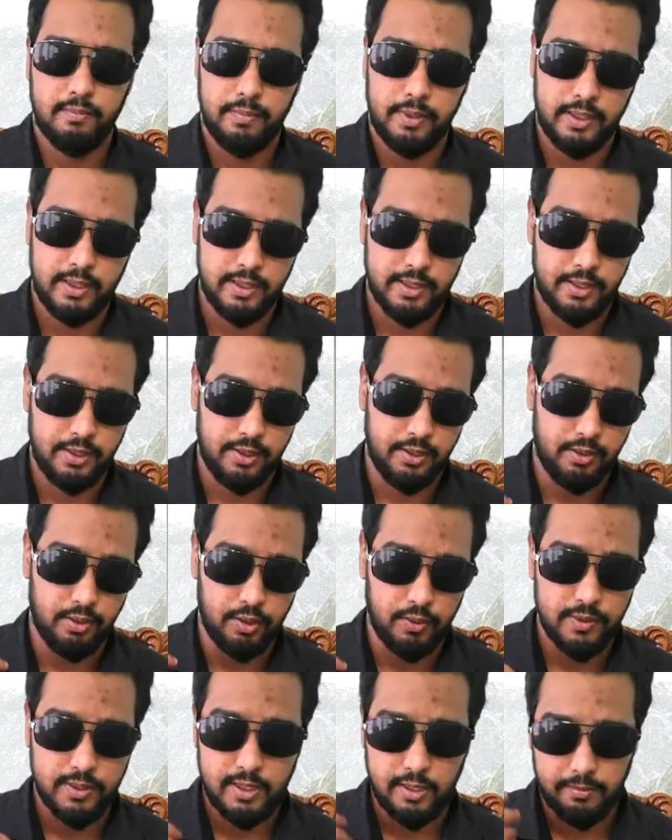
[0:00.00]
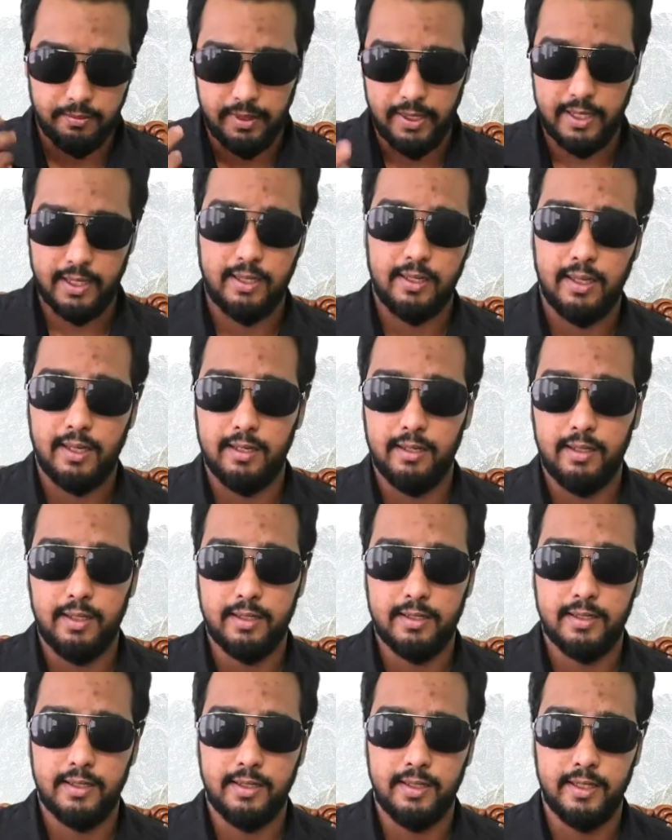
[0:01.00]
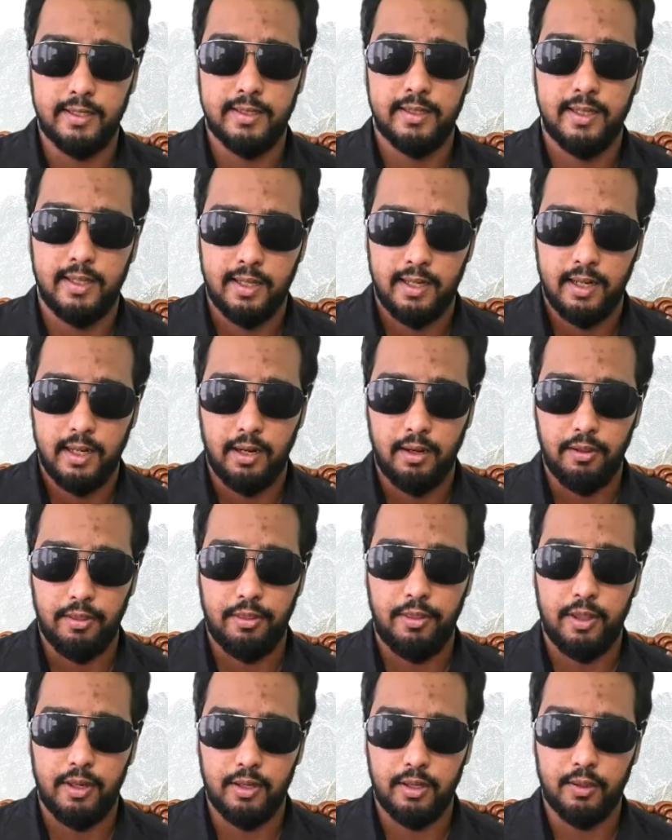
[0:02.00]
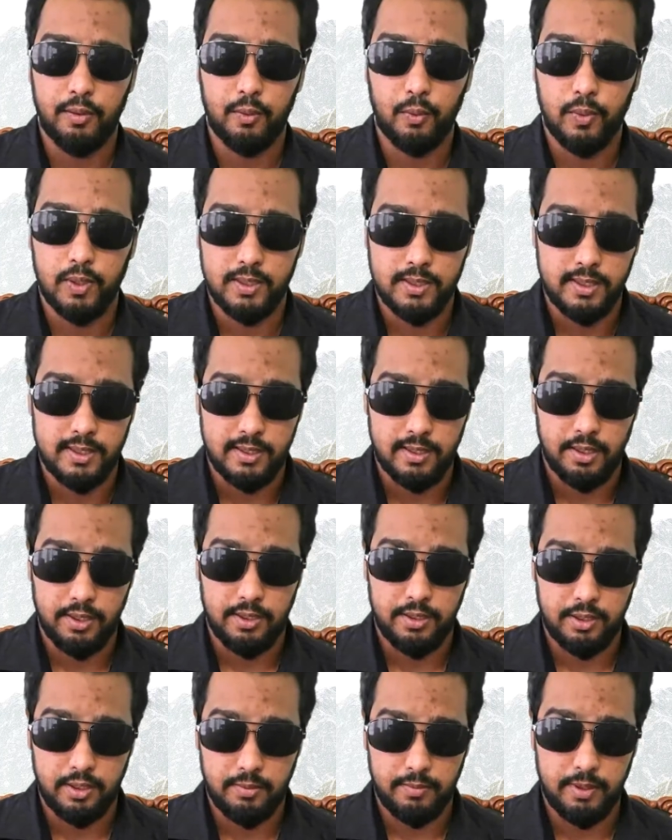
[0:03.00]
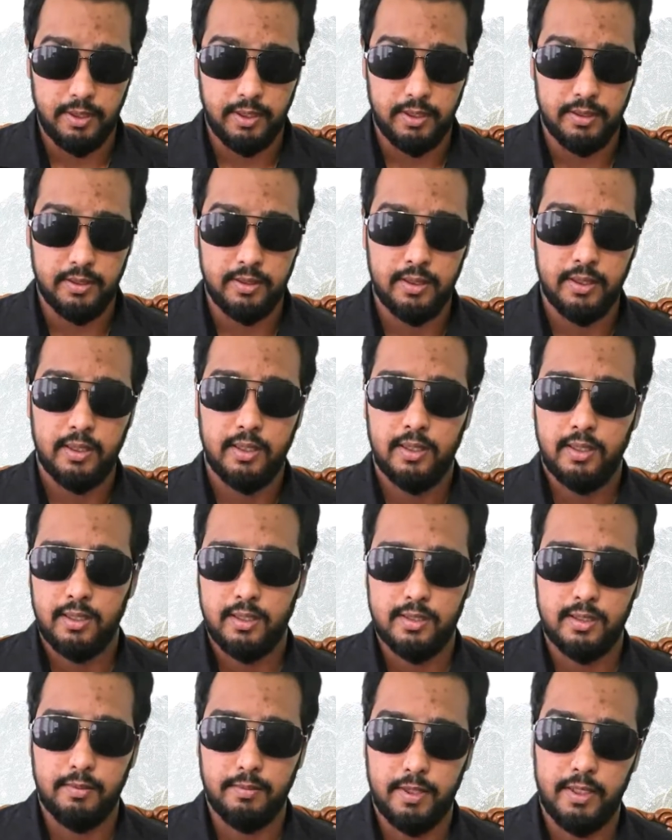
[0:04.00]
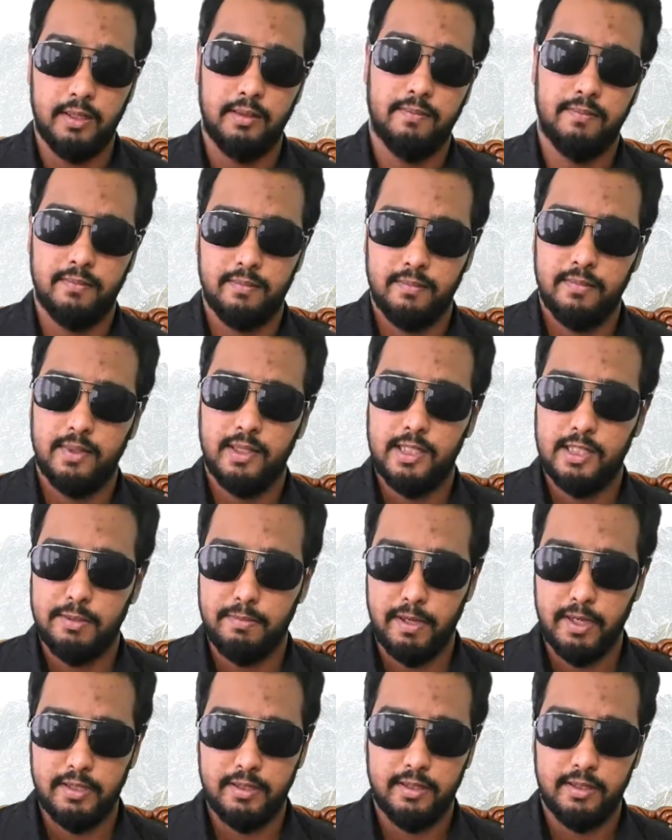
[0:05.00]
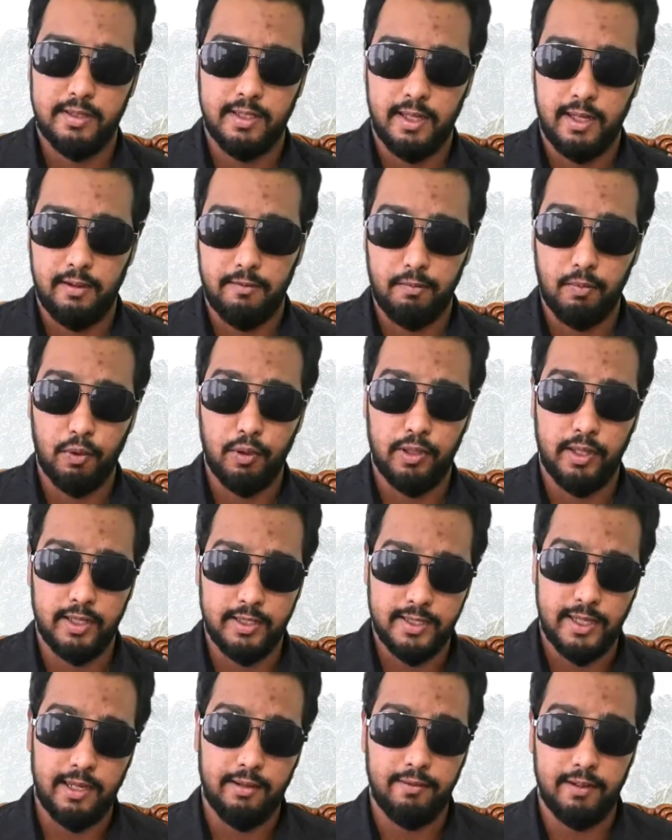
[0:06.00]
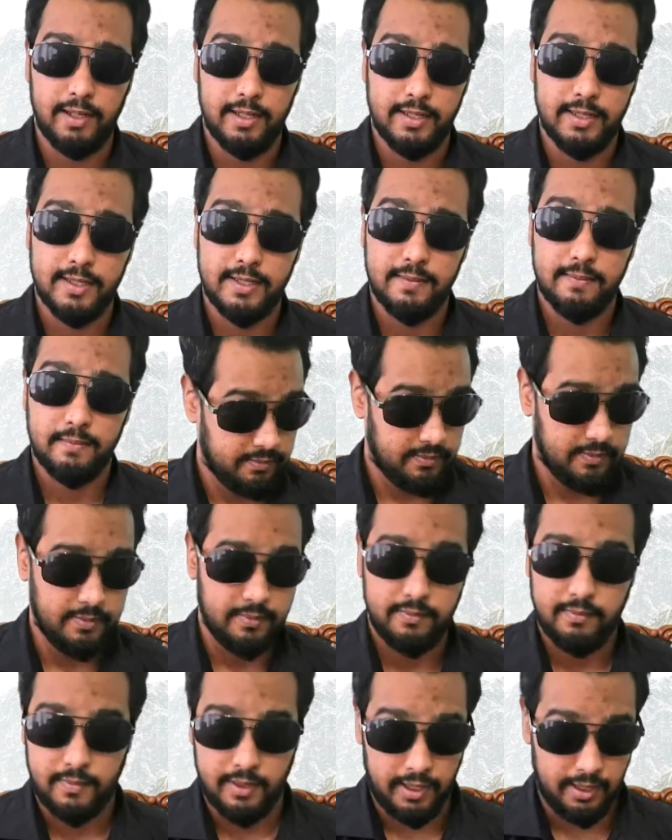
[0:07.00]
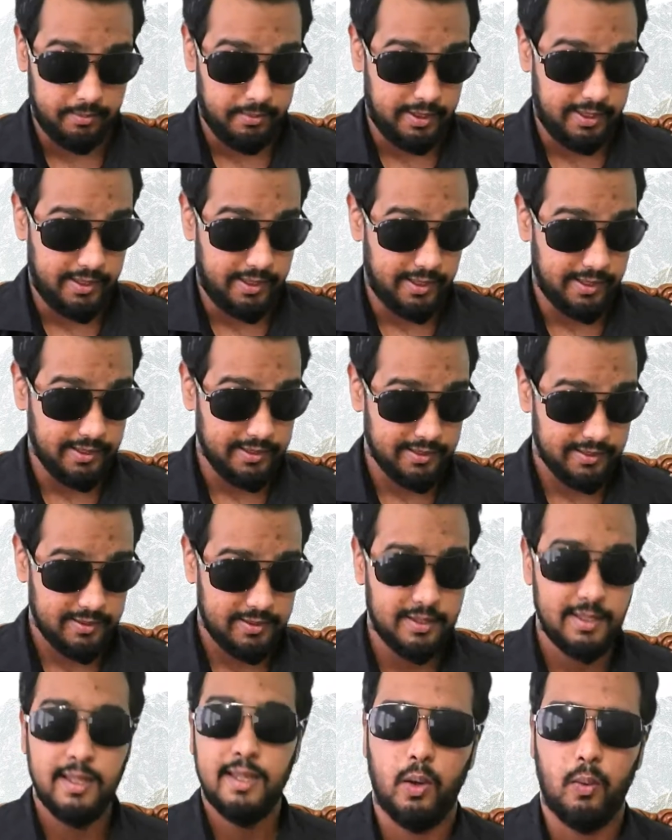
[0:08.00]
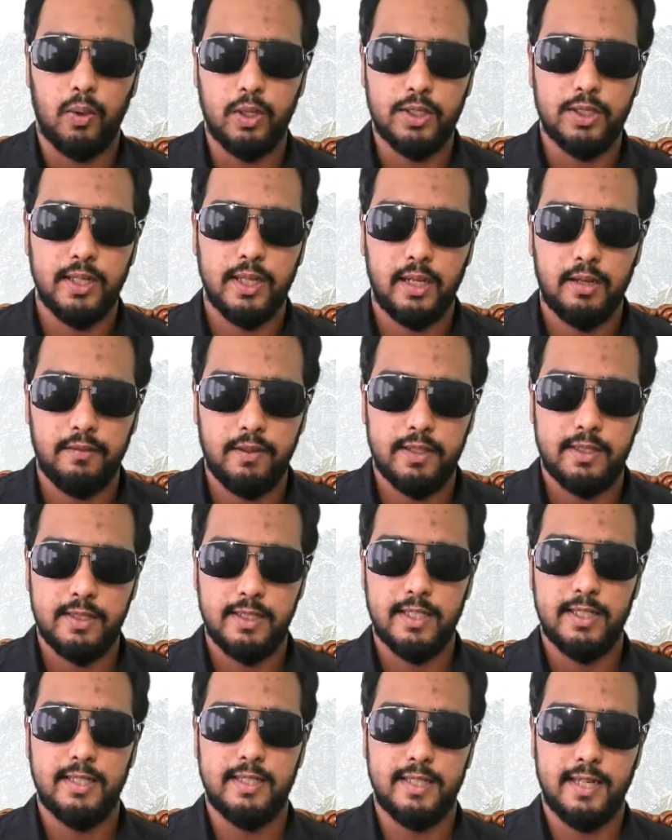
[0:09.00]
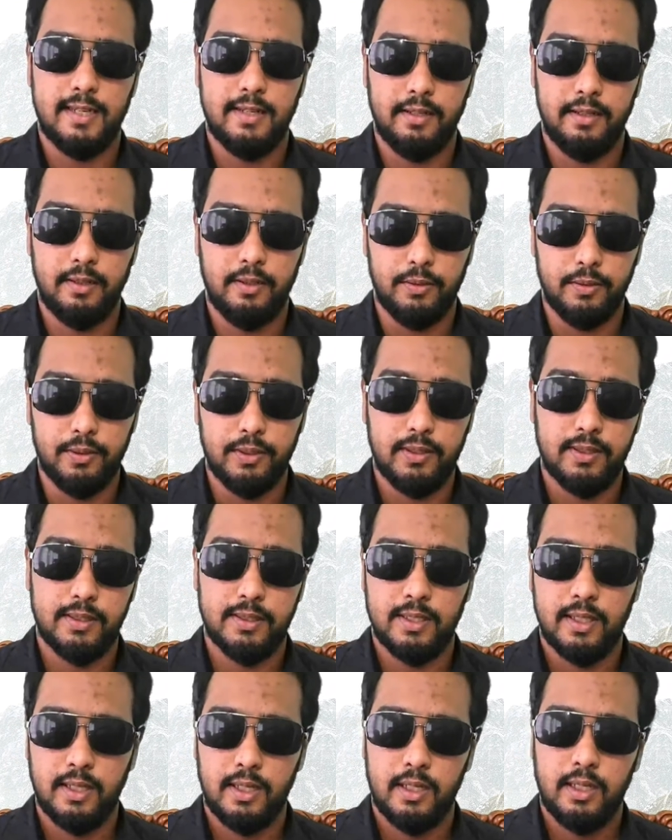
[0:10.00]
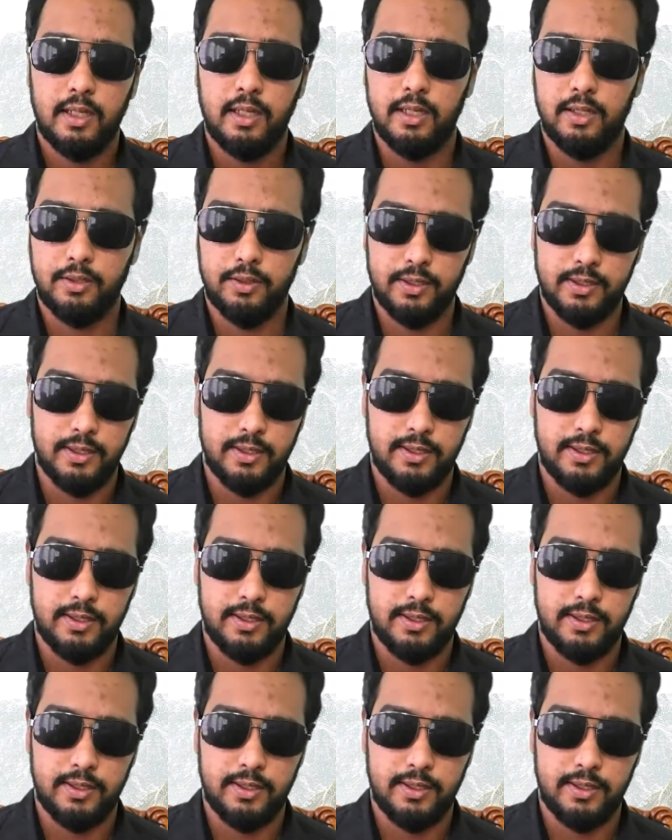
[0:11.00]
Because you can always come back at a later date and thin out once they start to germinate. Because I mean, it's better to have more than to have less. Am I right? Once you have your seeds set in the holes, you're going to